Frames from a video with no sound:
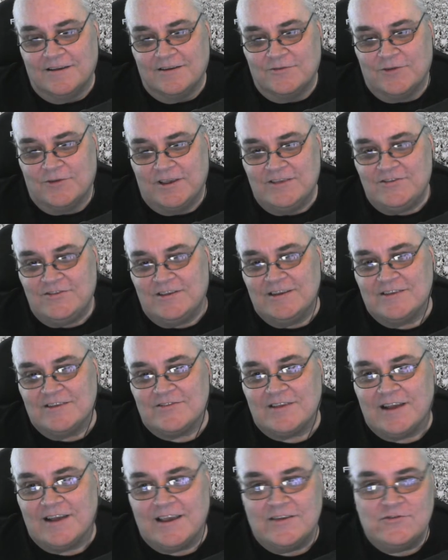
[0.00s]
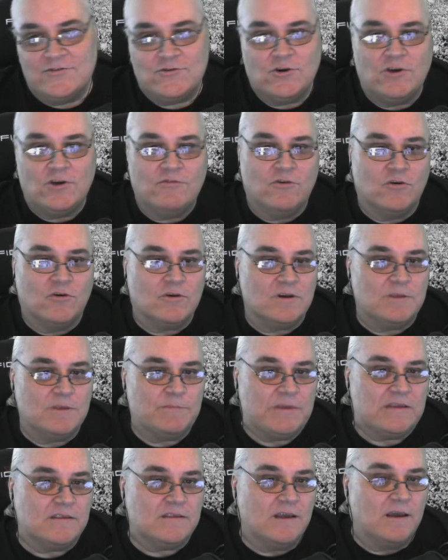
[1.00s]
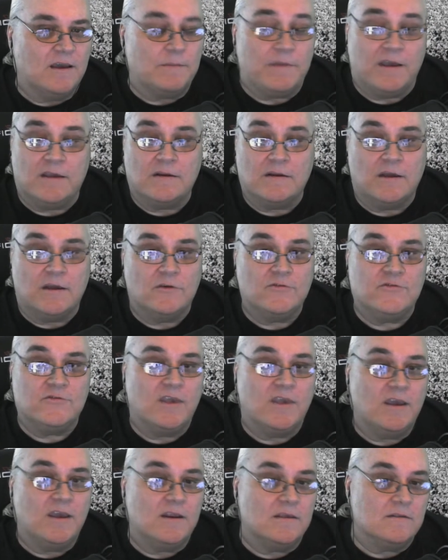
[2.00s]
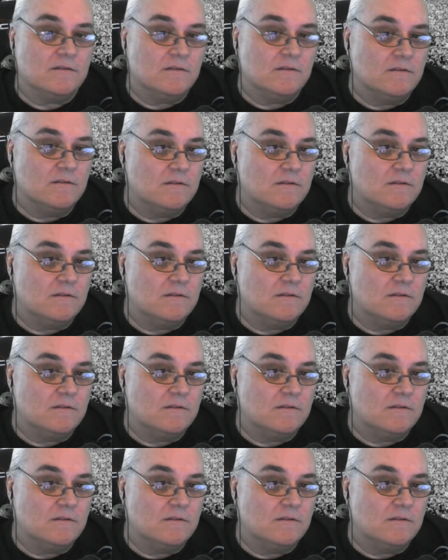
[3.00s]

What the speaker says: craziness that I enjoy vocally big time, man. Outstanding.